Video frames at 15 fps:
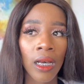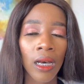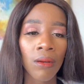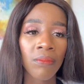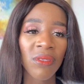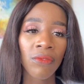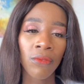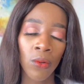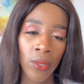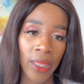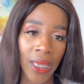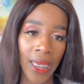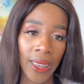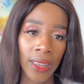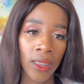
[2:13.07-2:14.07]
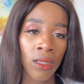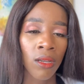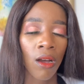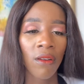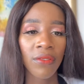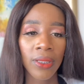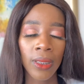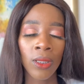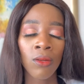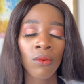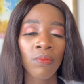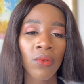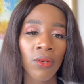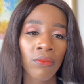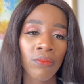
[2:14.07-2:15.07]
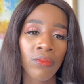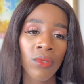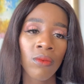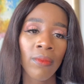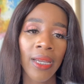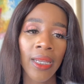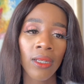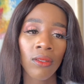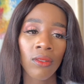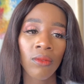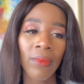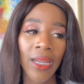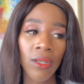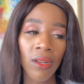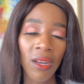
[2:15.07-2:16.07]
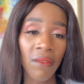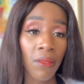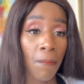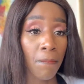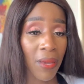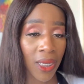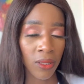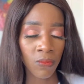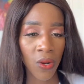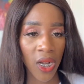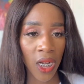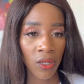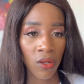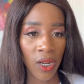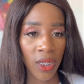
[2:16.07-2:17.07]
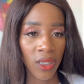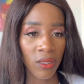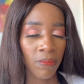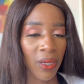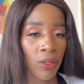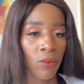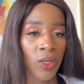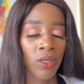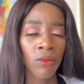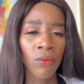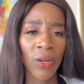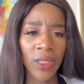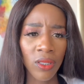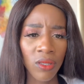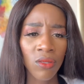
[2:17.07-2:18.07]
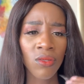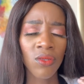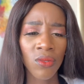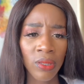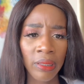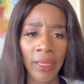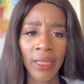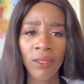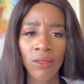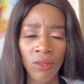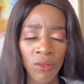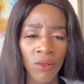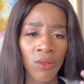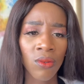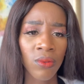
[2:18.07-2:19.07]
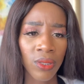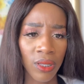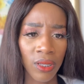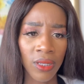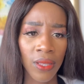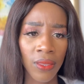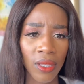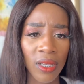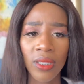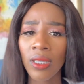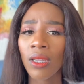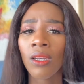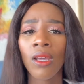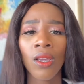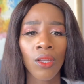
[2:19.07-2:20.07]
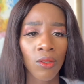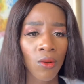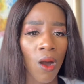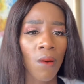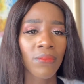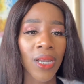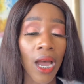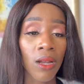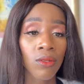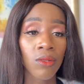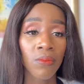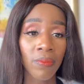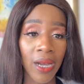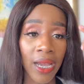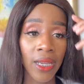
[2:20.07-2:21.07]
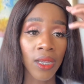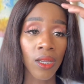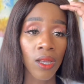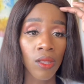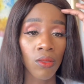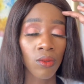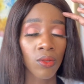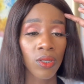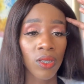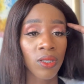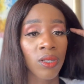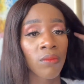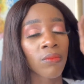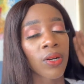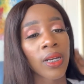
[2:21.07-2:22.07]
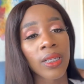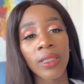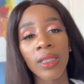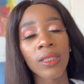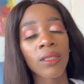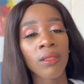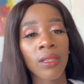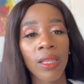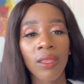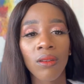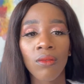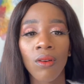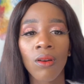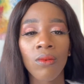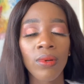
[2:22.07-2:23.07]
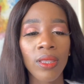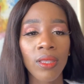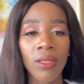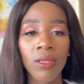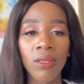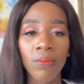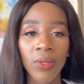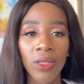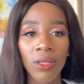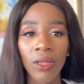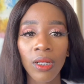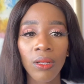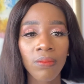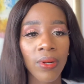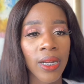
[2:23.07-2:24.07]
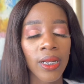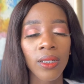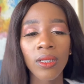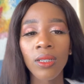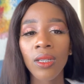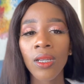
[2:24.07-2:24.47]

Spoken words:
before that, obviously you might not have the best product knowledge, but once you do get to know certain things, then you opt out to buying those certain products. There's still nothing wrong with this particular brand.